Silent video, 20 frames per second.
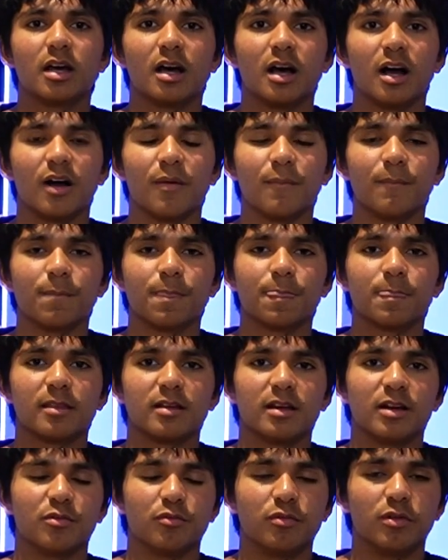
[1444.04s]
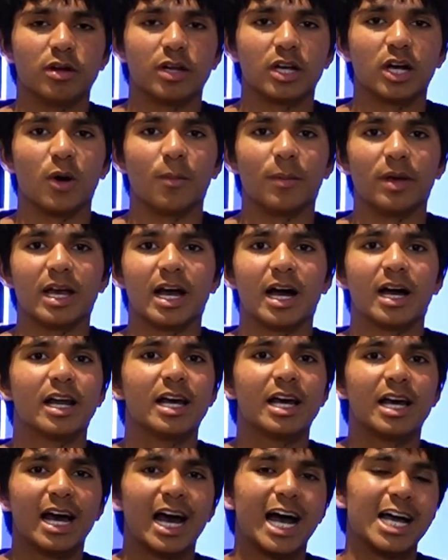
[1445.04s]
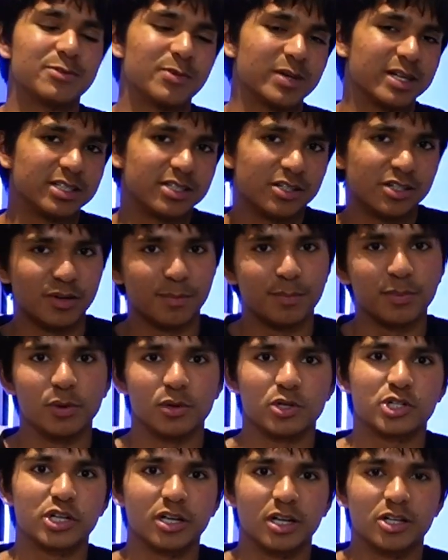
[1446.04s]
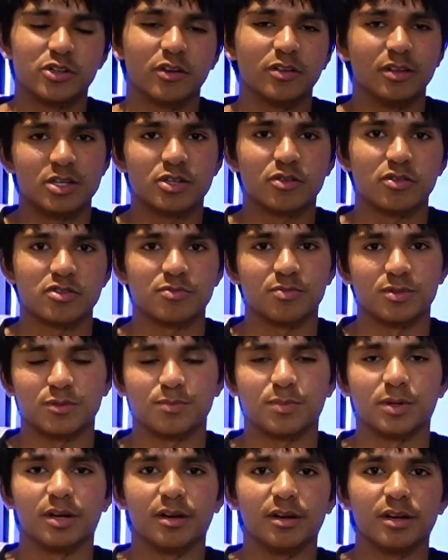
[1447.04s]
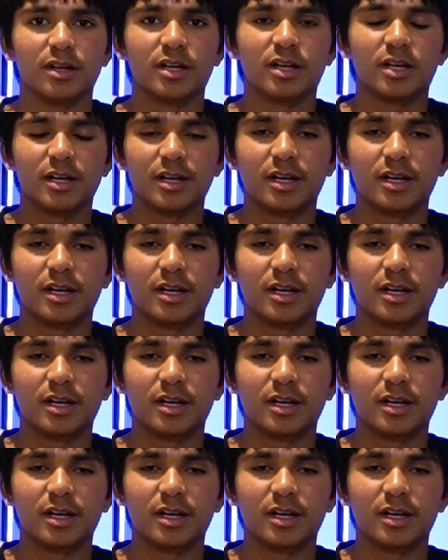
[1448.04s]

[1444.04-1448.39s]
It'll really help me out as we continue to push here during this Christmas period.